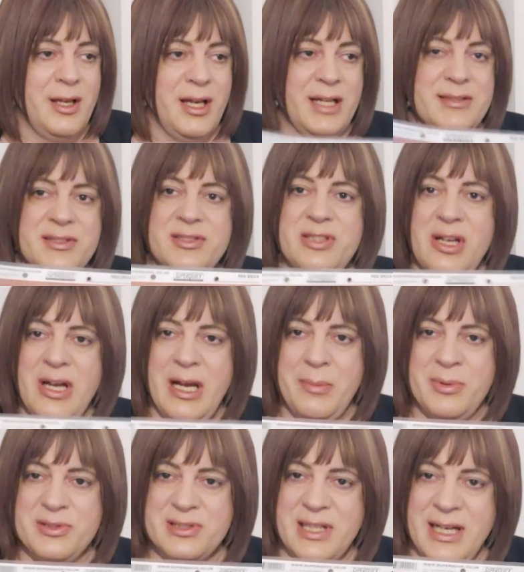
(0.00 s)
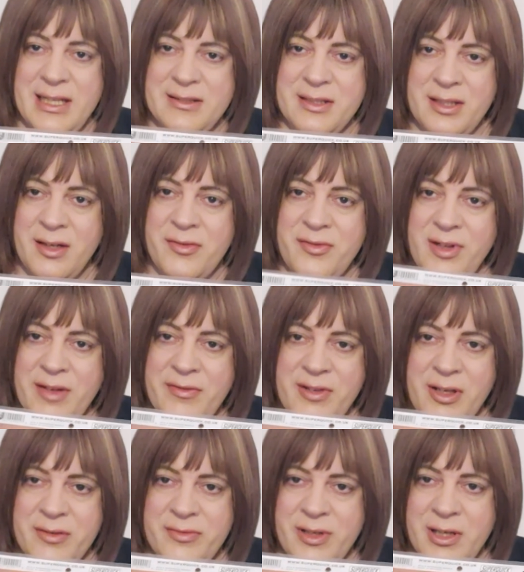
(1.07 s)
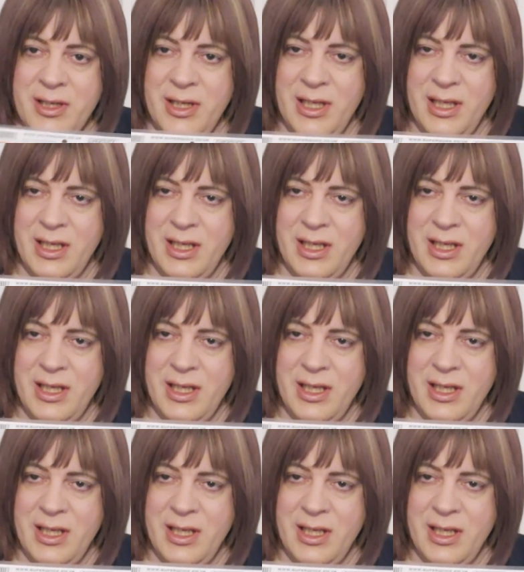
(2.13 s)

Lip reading: As it so happens, I had enough left over.